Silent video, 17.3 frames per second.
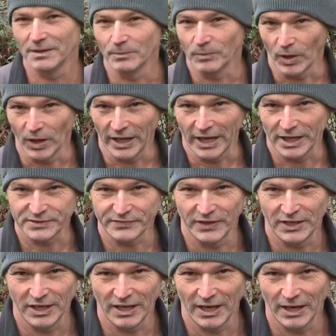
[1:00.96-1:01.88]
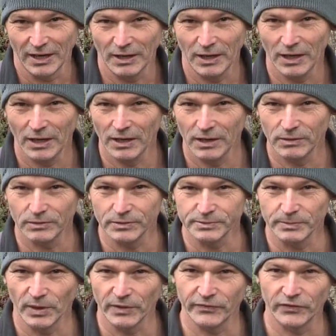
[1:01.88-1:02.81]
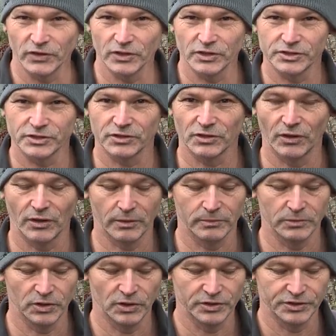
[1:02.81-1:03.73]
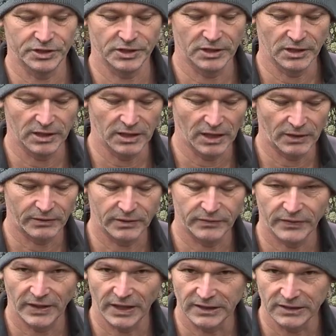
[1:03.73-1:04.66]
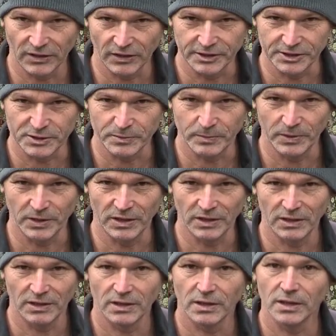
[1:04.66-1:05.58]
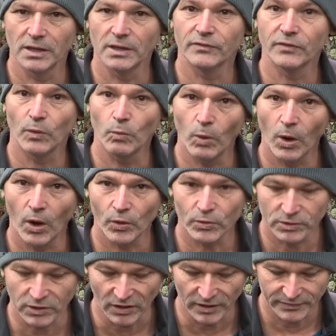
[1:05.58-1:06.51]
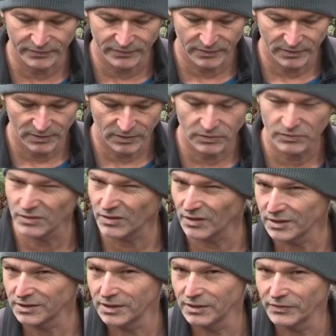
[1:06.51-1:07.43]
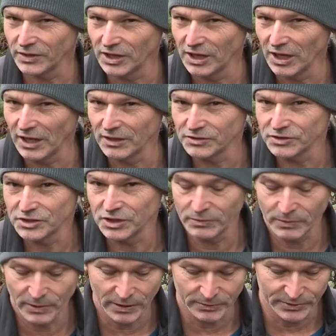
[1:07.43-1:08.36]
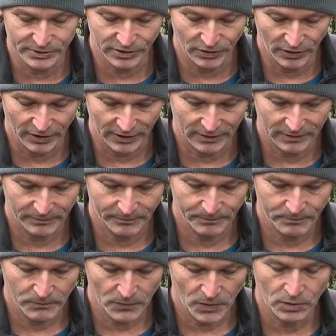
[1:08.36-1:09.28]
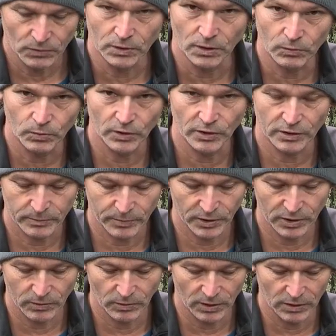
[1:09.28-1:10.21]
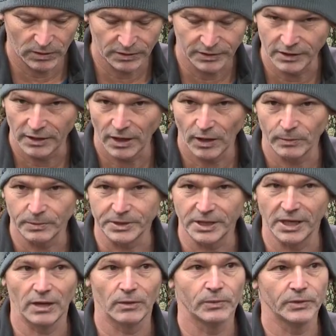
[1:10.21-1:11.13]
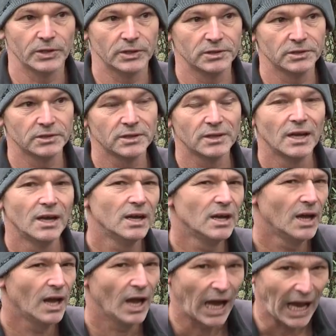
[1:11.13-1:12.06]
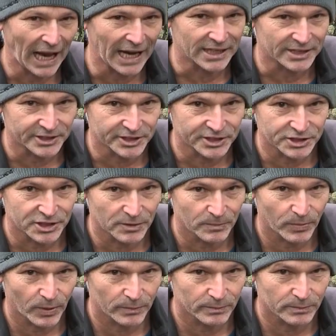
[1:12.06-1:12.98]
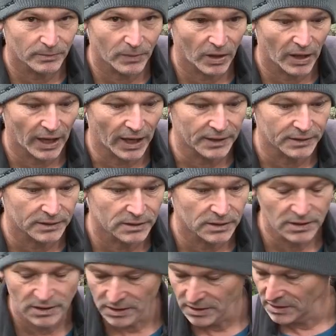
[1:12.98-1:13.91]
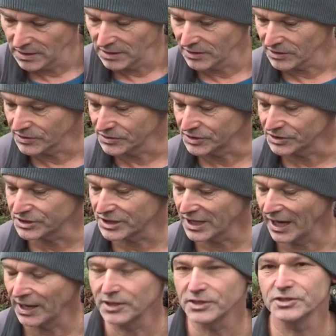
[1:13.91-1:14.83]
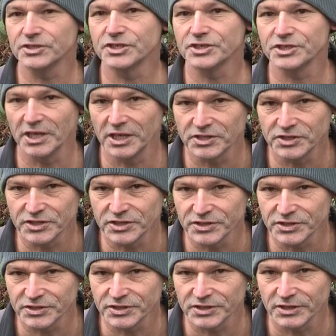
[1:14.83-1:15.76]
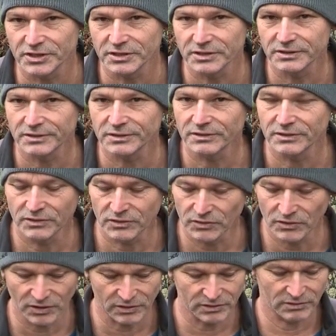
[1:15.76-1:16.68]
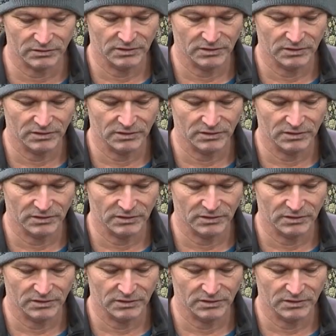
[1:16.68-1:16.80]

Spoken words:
my last video was my first time using the fong lightsphere for wildlife. Thought I'd give it a go and see what it was like. Well, it worked pretty well, and it helped out with a little aliasing problem I had, because it's Canon sensors, not